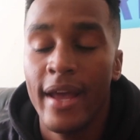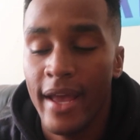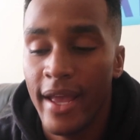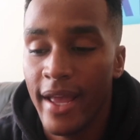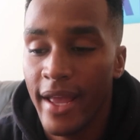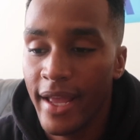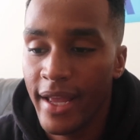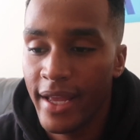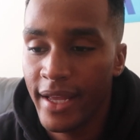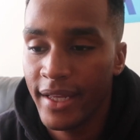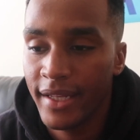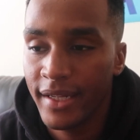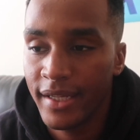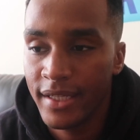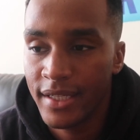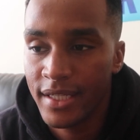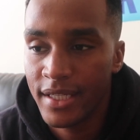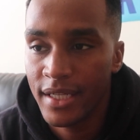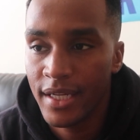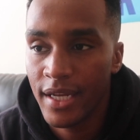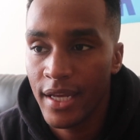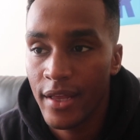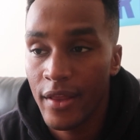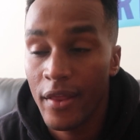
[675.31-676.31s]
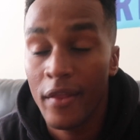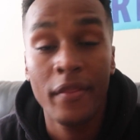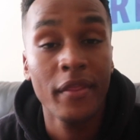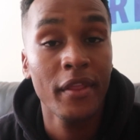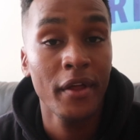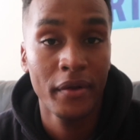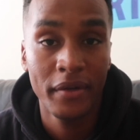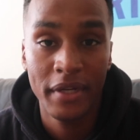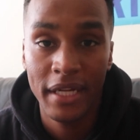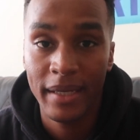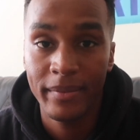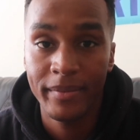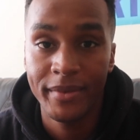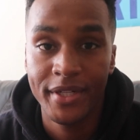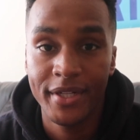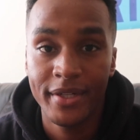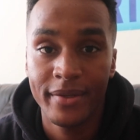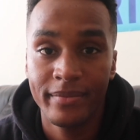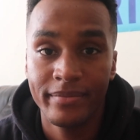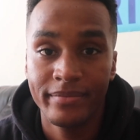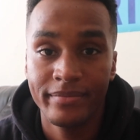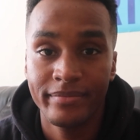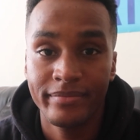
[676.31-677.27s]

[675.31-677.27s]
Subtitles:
and they'll damage it.